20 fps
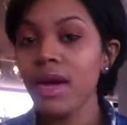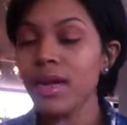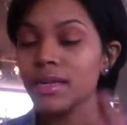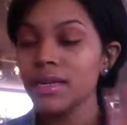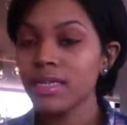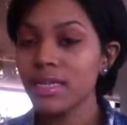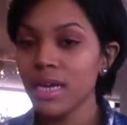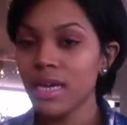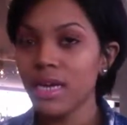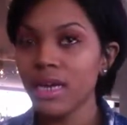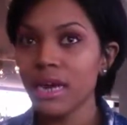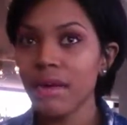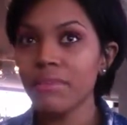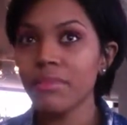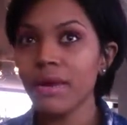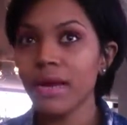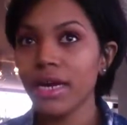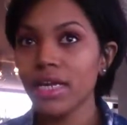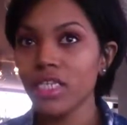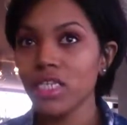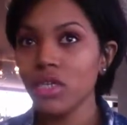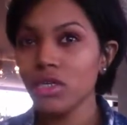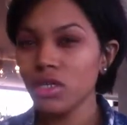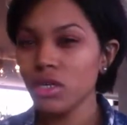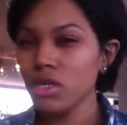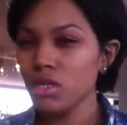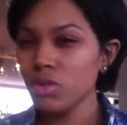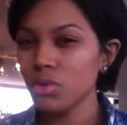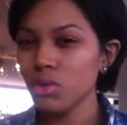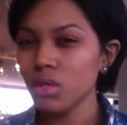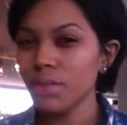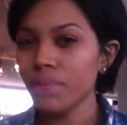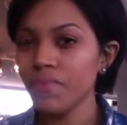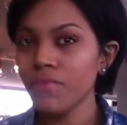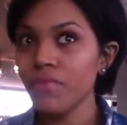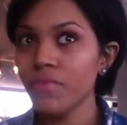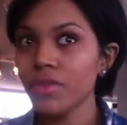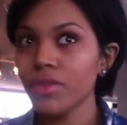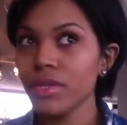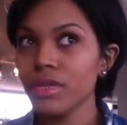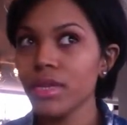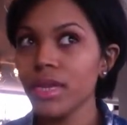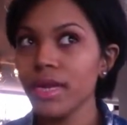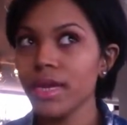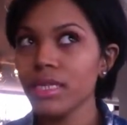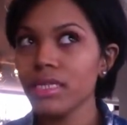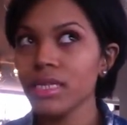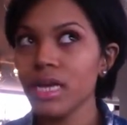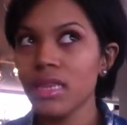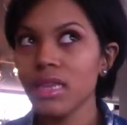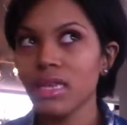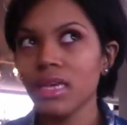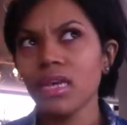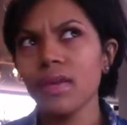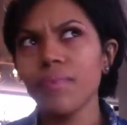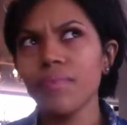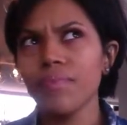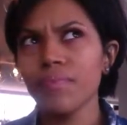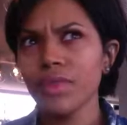I decided that I'm actually going to do them for the next, I think,